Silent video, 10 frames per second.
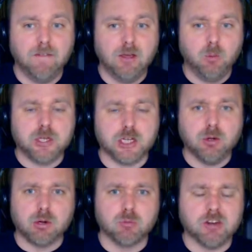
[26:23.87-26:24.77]
which I know
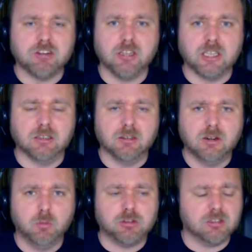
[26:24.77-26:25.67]
originally
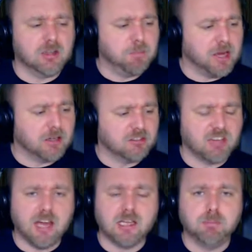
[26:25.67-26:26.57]
wasn't the big
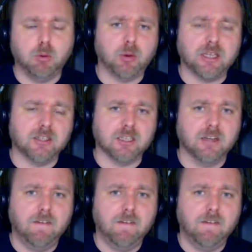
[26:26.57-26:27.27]
selling point, that